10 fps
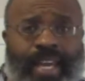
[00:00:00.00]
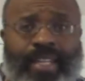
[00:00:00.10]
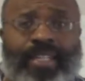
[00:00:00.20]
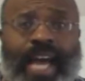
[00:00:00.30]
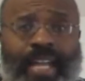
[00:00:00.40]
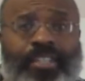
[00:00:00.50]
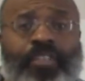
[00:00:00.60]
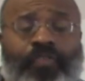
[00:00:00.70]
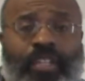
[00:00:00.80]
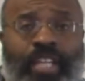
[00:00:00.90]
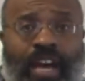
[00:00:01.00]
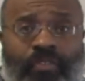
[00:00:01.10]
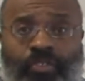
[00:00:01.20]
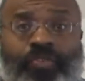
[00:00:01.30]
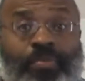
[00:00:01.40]
at a lot of different
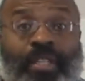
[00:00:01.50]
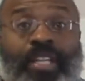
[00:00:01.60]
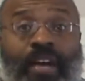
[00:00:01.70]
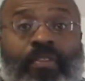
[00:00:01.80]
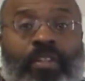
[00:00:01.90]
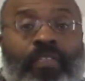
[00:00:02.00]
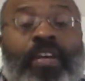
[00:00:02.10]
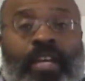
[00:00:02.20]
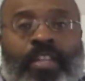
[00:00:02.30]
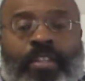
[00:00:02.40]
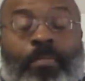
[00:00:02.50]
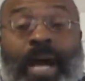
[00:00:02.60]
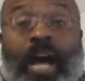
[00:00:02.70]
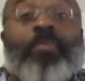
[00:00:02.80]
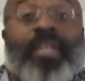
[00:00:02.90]
levels, from the level of the
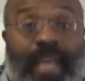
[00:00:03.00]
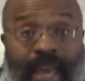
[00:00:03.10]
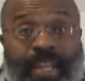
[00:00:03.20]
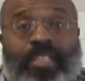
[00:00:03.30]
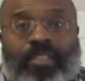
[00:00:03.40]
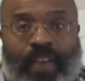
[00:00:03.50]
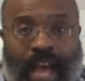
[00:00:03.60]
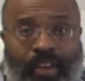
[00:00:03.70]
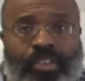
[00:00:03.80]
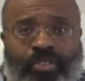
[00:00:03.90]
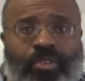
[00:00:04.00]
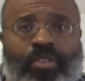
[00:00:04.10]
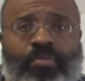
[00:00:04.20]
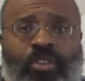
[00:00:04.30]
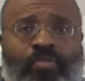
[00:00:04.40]
biomechanics of how you do
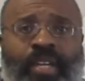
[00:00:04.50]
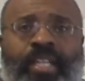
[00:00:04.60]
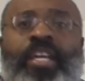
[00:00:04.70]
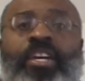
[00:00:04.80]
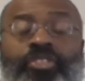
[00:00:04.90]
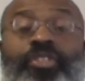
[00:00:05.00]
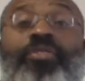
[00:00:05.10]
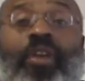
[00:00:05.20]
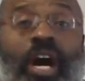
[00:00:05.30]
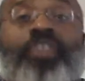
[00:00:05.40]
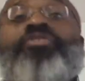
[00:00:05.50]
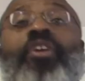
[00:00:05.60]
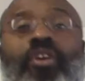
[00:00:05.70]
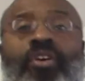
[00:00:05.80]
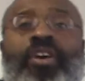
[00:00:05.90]
the movement to
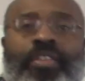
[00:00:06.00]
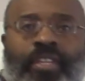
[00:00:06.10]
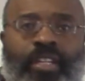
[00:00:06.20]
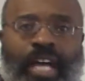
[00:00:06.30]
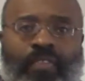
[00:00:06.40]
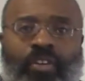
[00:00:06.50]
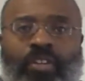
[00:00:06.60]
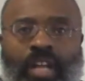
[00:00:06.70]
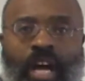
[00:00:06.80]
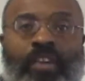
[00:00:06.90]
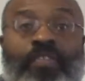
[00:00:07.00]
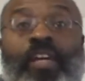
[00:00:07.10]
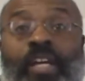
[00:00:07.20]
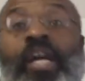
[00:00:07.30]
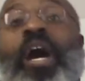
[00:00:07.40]
also the level
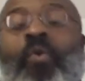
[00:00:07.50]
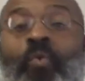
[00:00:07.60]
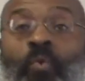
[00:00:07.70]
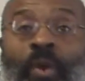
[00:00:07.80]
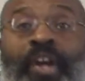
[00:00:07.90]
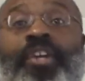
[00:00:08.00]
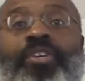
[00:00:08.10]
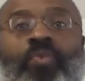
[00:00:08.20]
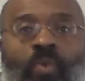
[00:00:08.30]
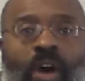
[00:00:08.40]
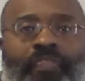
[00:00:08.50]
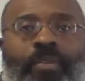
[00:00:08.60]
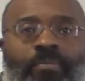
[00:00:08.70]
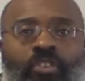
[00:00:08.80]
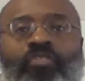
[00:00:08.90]
of where you want
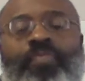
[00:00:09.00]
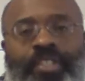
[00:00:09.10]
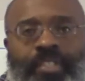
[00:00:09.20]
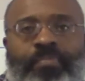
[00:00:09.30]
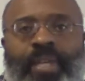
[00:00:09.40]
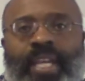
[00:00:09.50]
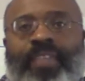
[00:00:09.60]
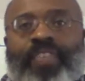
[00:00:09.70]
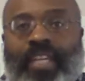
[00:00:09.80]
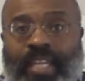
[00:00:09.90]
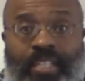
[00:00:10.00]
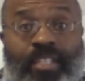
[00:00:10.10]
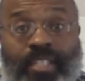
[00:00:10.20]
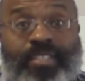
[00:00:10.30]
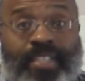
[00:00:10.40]
the movement to be at the end
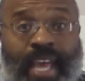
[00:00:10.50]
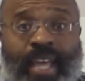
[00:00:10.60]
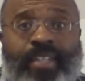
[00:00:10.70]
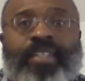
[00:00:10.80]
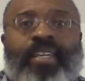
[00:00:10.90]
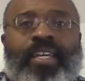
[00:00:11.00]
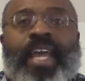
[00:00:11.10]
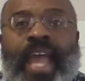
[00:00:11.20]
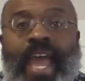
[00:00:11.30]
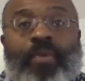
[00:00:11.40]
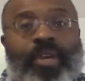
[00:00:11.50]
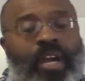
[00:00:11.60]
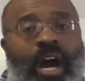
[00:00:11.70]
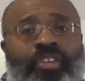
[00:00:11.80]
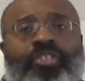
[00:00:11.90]
of the set. And we
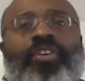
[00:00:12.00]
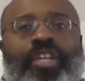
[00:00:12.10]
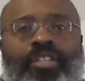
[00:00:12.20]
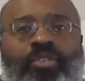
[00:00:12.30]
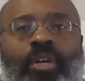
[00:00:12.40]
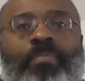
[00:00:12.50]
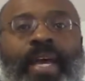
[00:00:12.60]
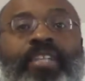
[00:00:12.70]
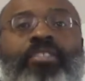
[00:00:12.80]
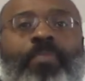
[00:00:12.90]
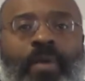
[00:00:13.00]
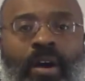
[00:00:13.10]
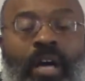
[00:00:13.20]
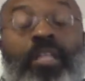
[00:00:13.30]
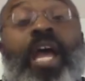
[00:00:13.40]
also can do it based
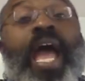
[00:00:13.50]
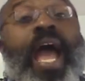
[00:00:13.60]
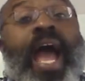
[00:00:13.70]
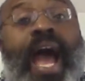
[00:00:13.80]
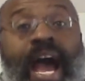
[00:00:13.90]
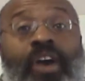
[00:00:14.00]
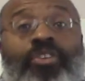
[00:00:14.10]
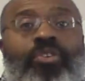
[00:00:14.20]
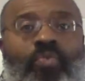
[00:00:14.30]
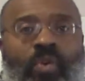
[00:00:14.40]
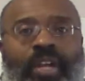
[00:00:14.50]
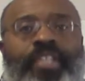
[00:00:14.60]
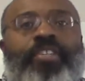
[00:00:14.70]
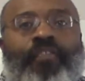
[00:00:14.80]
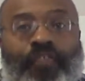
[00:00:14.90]
upon how you want
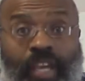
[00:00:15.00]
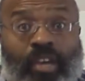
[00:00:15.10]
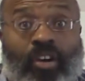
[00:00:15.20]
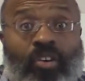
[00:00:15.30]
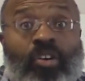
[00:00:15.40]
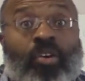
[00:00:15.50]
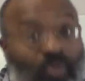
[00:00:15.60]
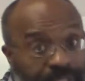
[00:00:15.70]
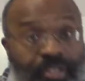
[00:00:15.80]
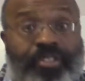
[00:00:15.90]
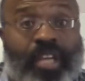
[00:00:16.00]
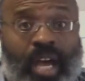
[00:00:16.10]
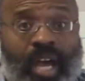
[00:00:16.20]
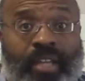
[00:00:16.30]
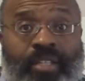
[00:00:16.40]
it to feel when you're
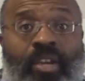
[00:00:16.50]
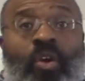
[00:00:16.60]
done.